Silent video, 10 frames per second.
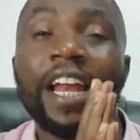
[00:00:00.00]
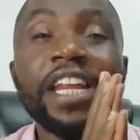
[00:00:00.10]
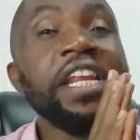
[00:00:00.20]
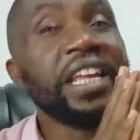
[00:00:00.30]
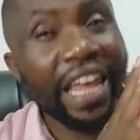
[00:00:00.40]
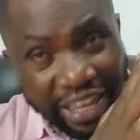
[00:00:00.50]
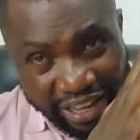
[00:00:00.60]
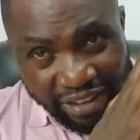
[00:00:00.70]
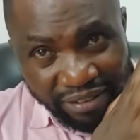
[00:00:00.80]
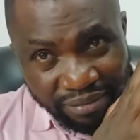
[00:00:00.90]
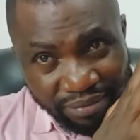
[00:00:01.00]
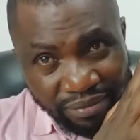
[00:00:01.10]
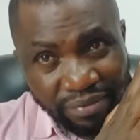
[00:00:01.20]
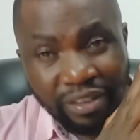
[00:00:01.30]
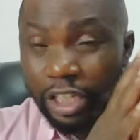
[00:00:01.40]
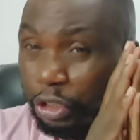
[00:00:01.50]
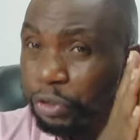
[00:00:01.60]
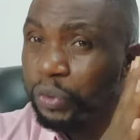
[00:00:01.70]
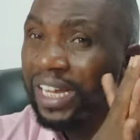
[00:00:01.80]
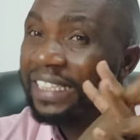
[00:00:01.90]
Did Kenya
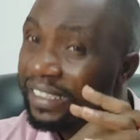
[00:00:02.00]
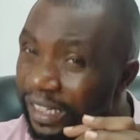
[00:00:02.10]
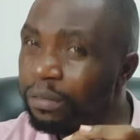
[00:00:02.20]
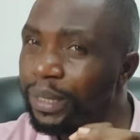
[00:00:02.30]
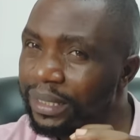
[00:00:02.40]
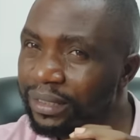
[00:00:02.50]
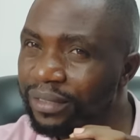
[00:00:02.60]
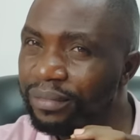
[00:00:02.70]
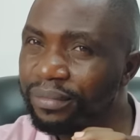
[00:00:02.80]
issue a statement